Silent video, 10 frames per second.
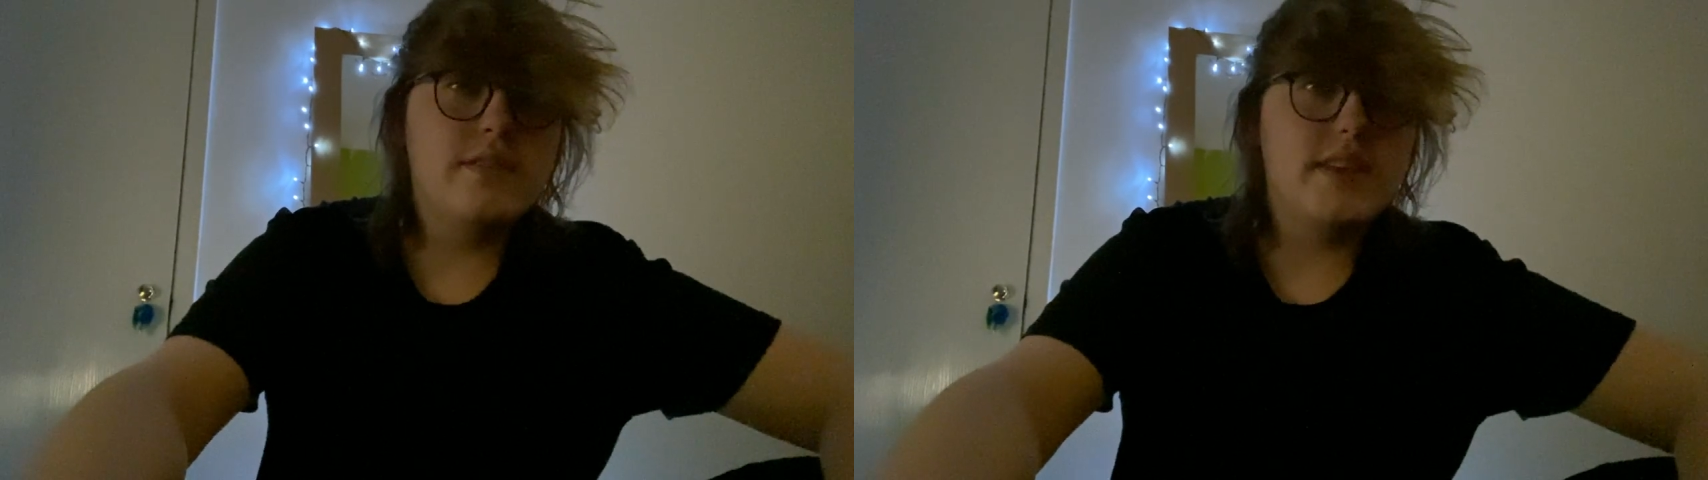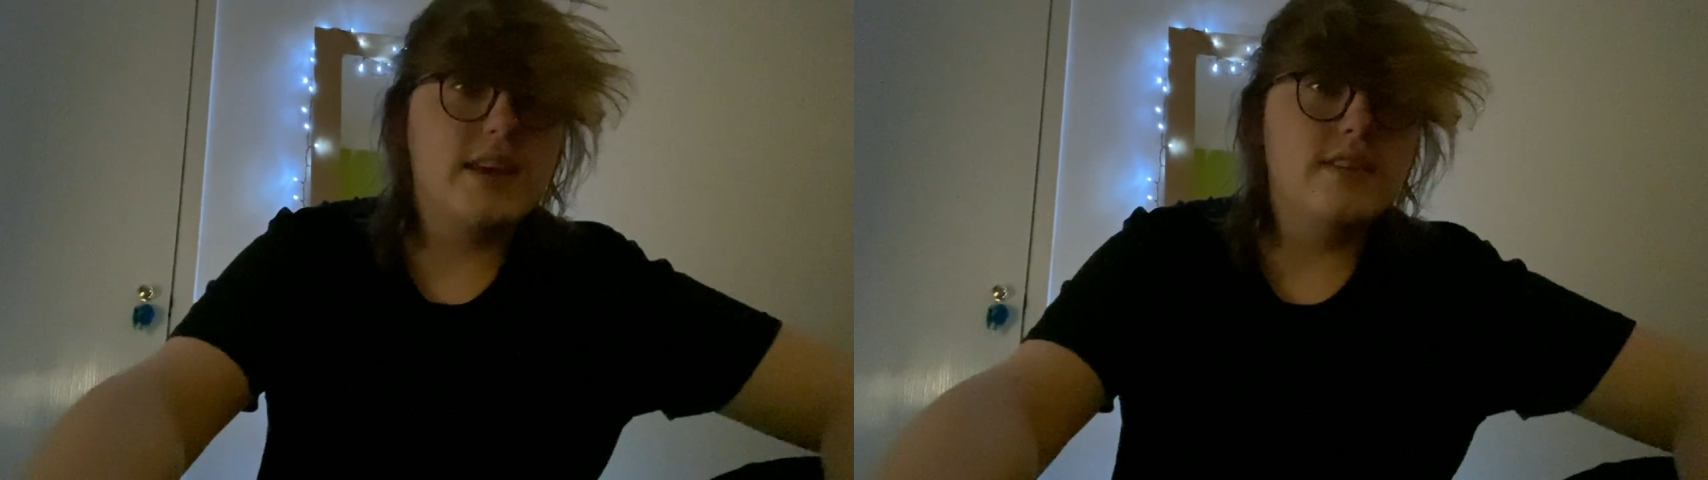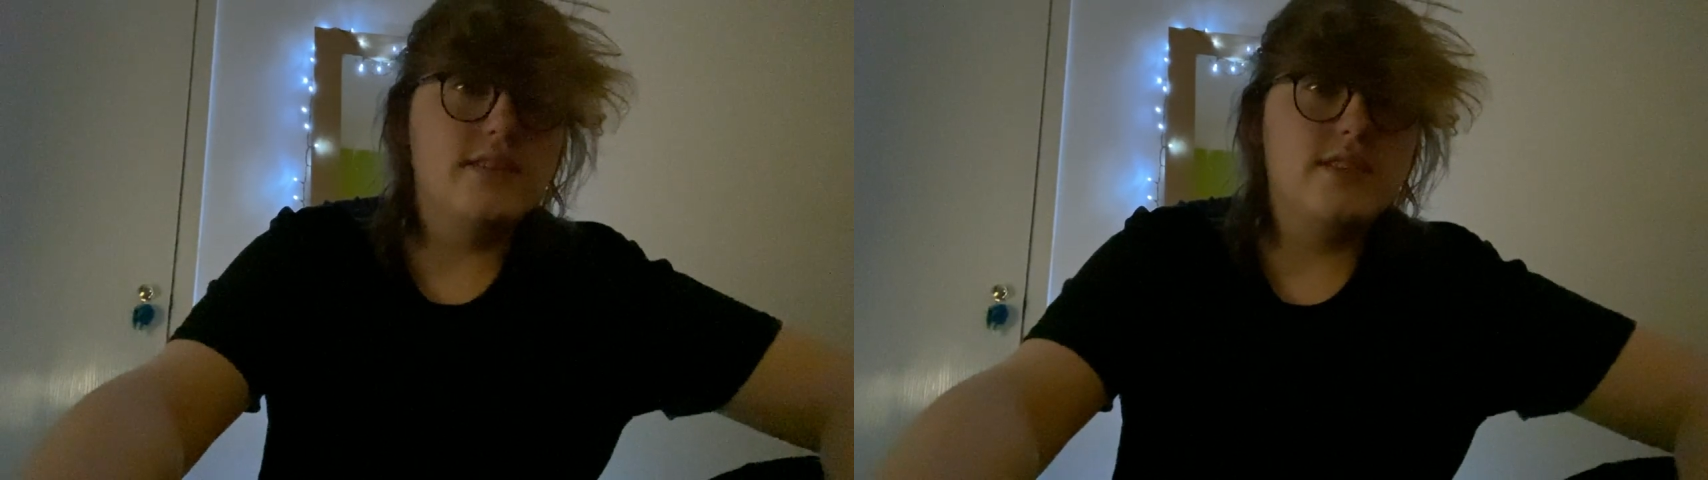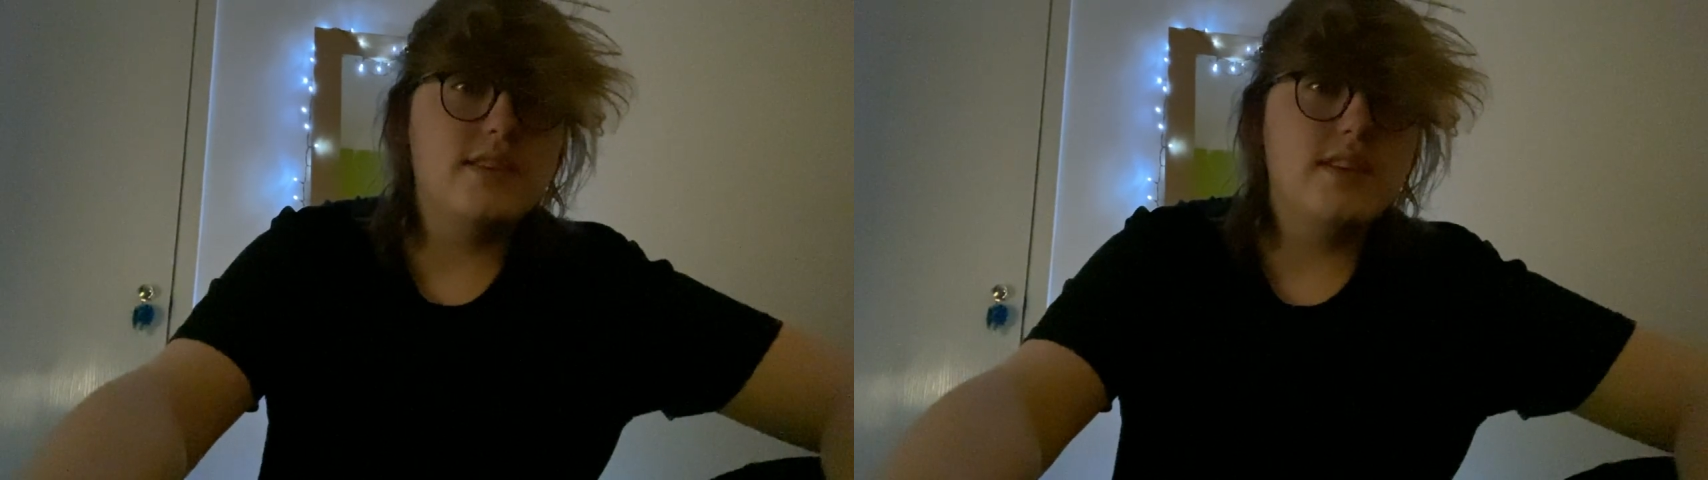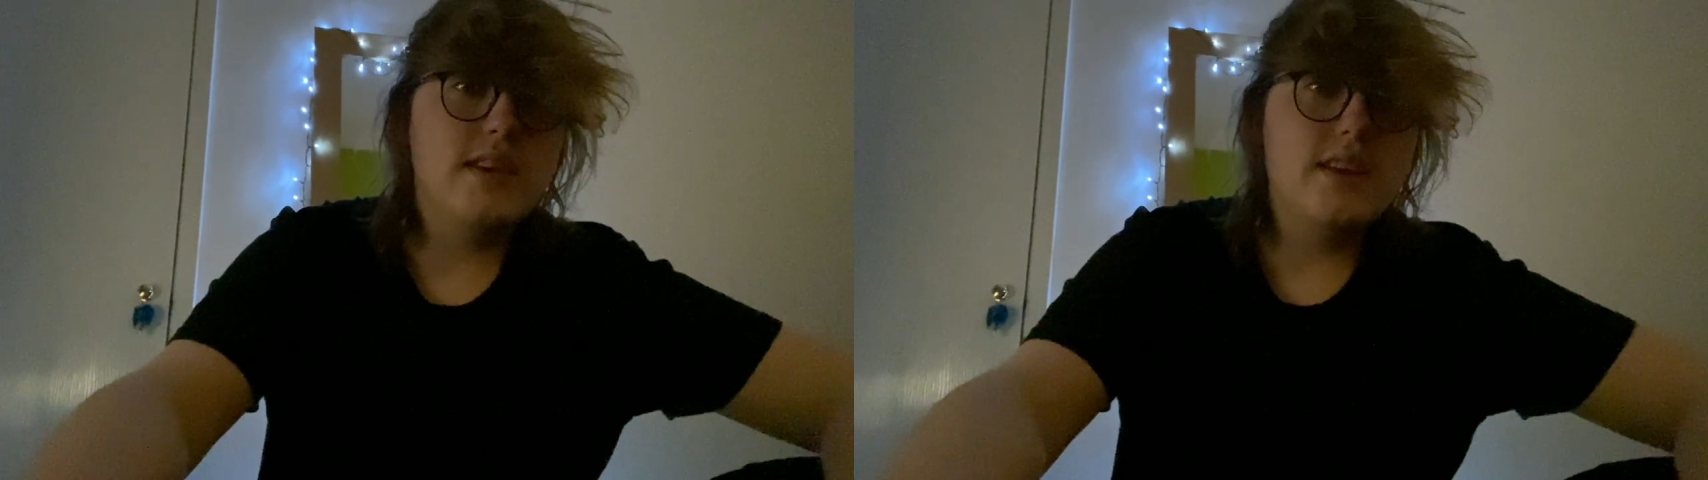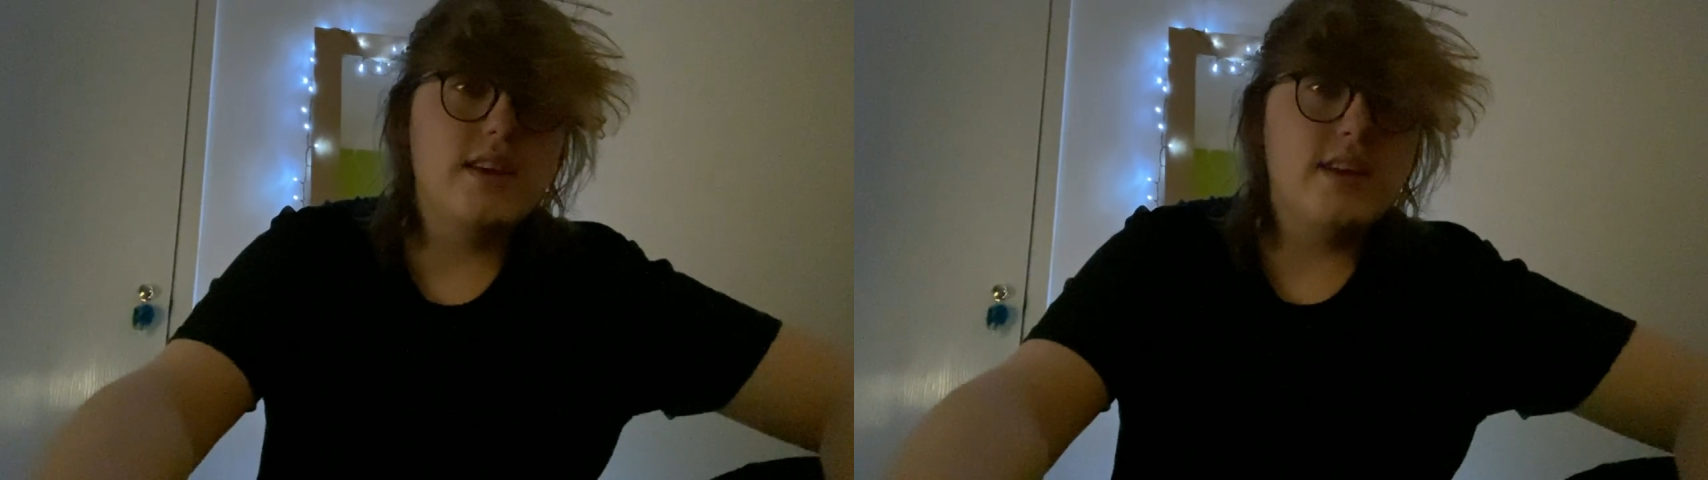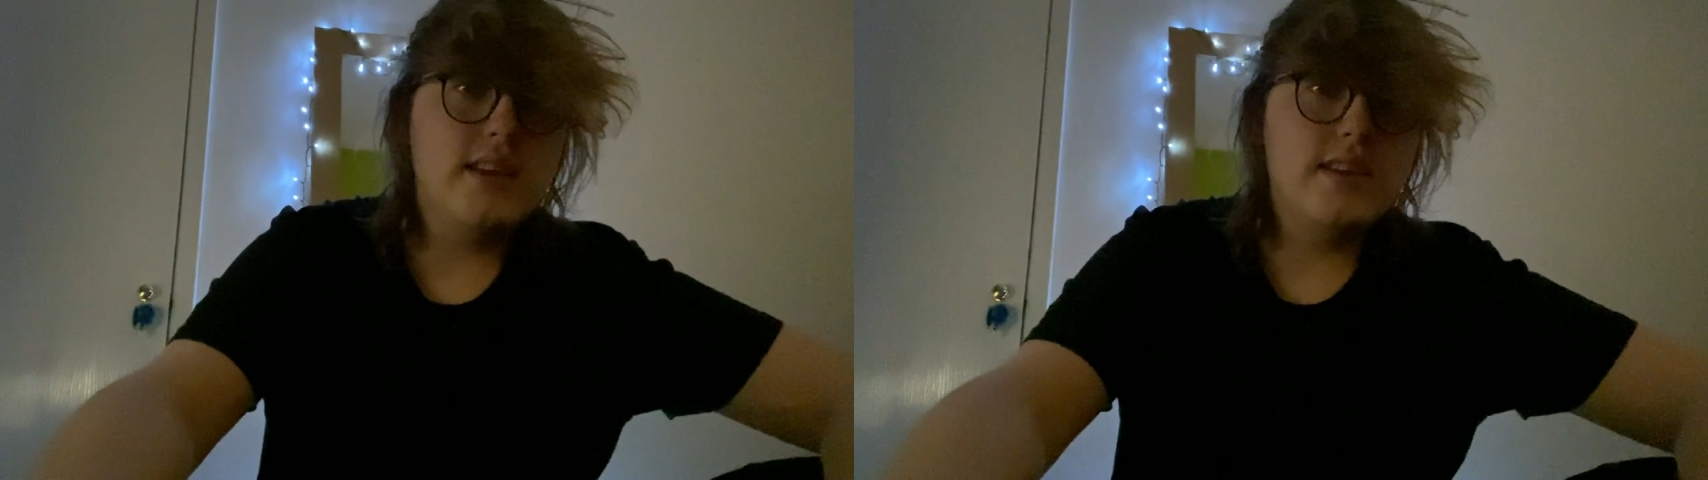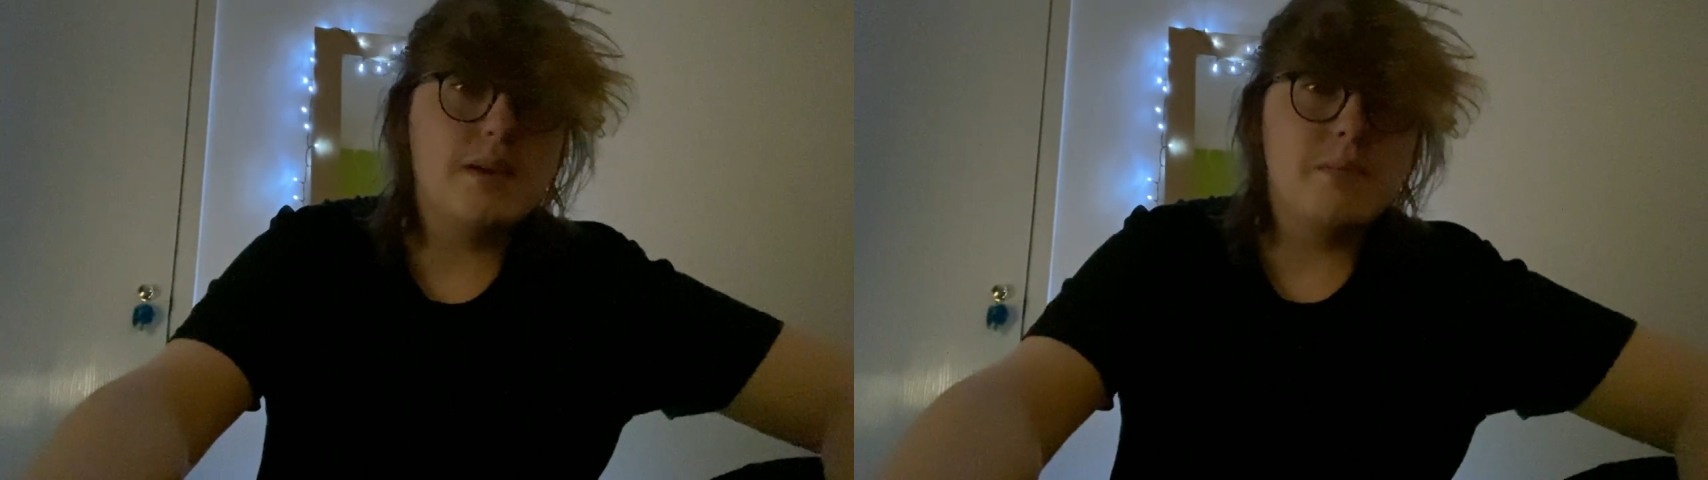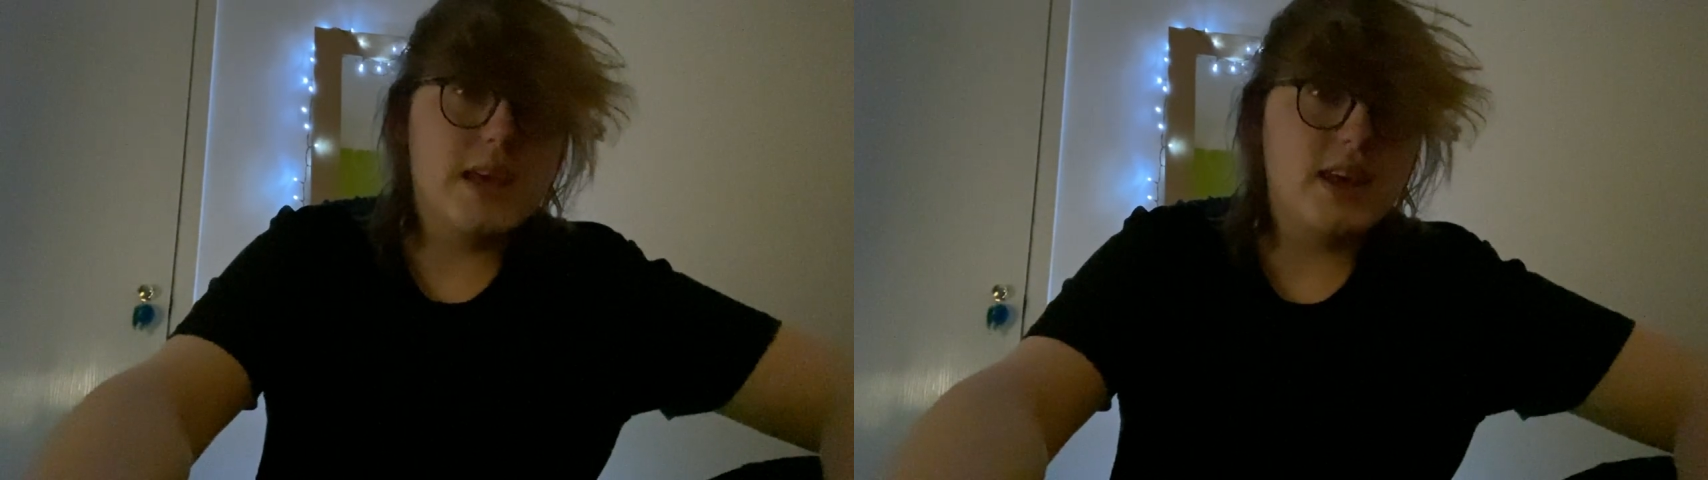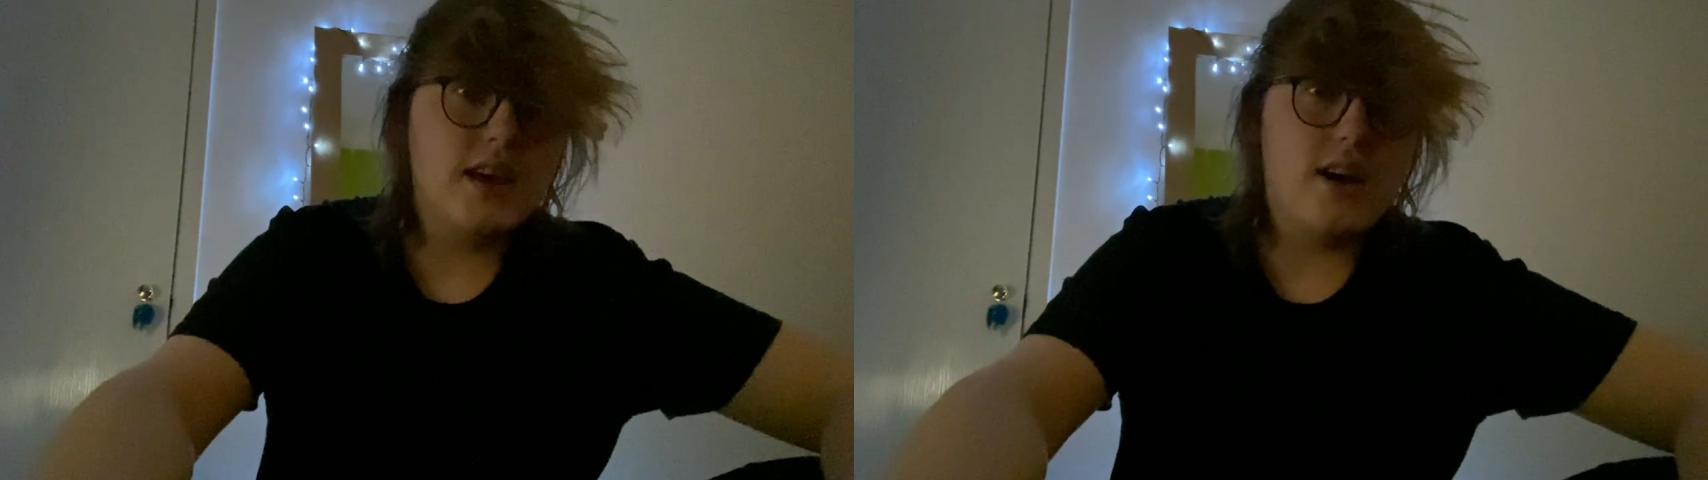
things that make it a